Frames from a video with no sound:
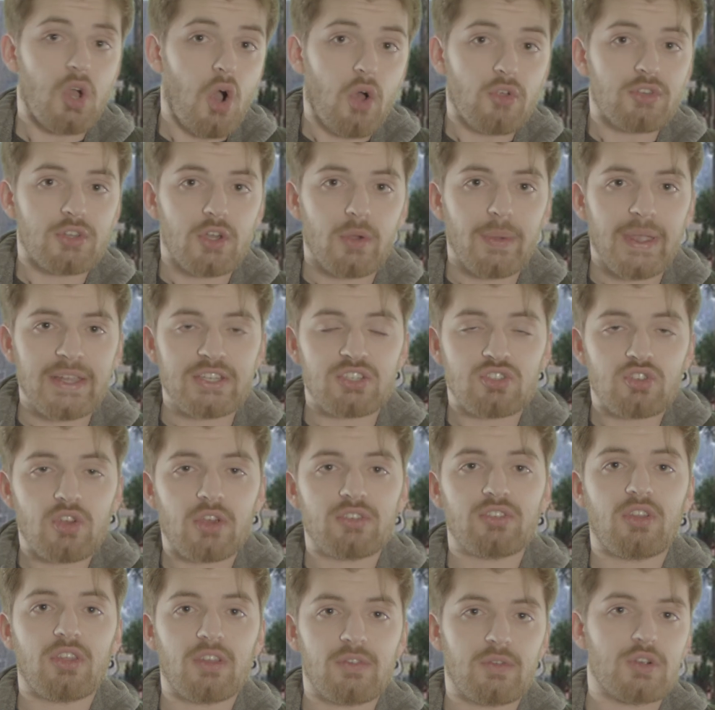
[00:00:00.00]
Also, it's
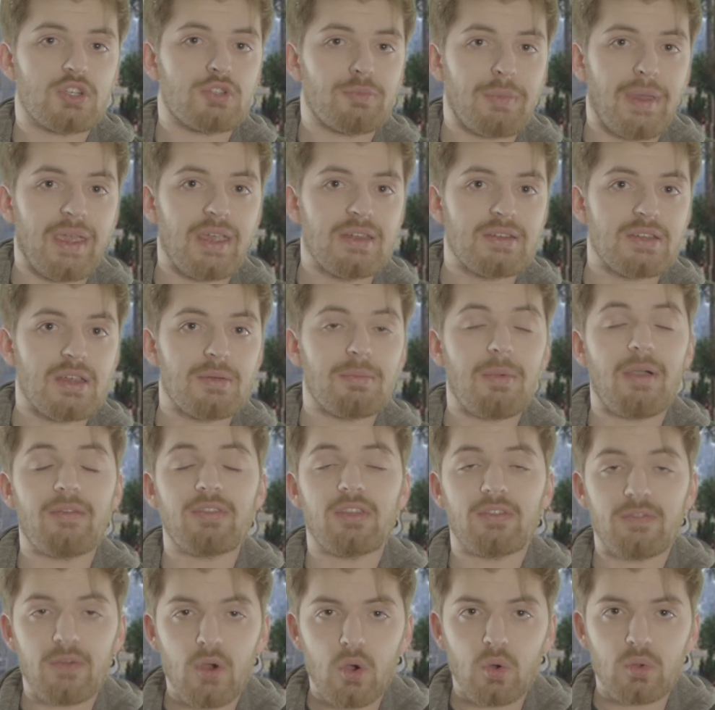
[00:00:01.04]
just the first page above
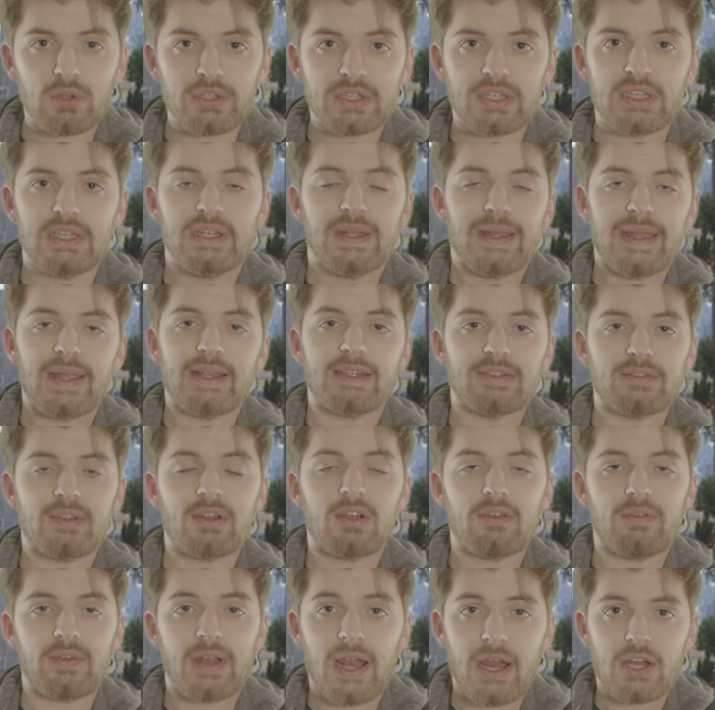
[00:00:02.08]
the fold instead
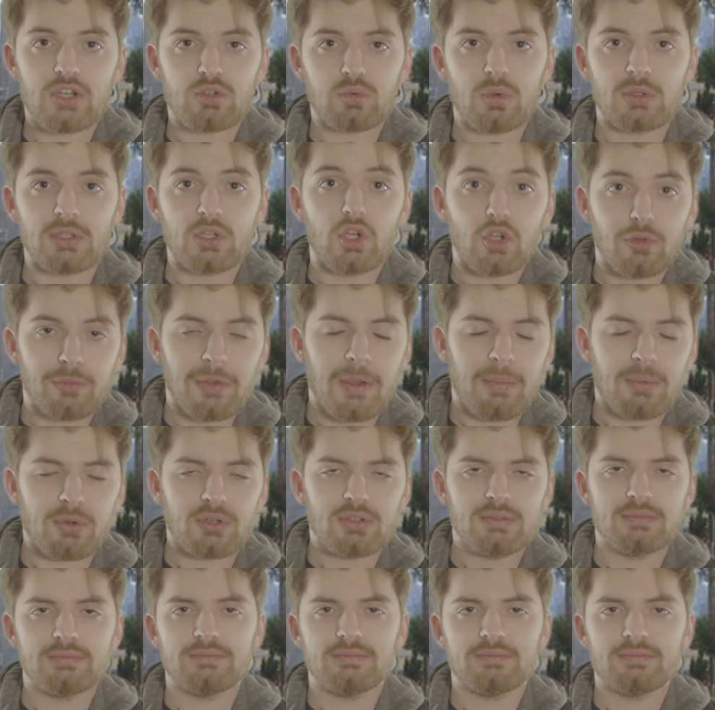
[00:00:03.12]
of an actual newspaper.